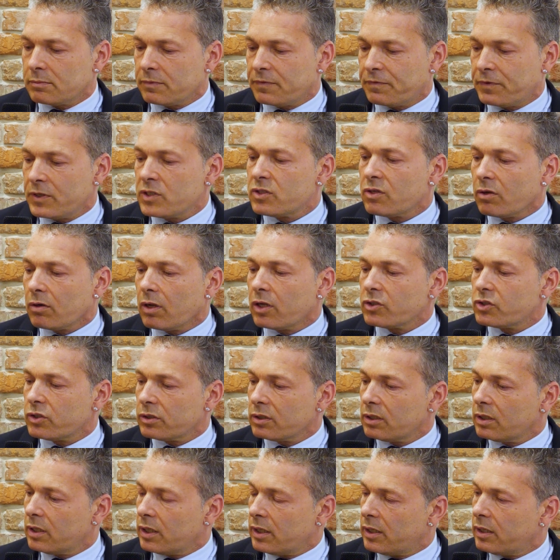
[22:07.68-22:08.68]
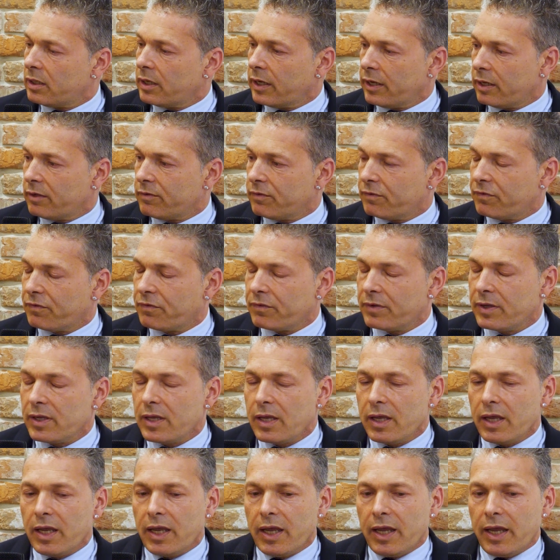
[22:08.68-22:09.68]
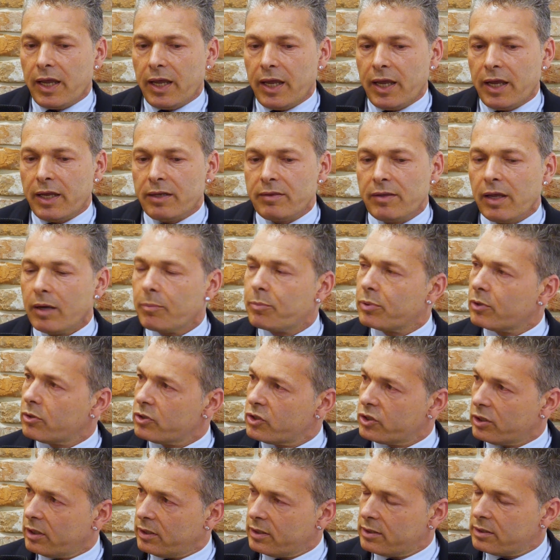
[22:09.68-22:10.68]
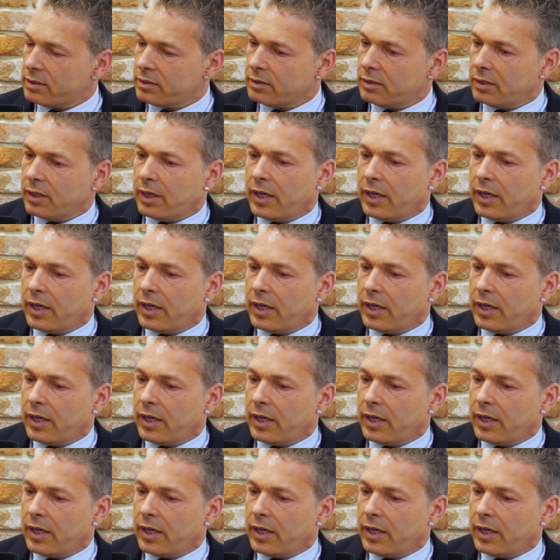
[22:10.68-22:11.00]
physiological health. And they approach us,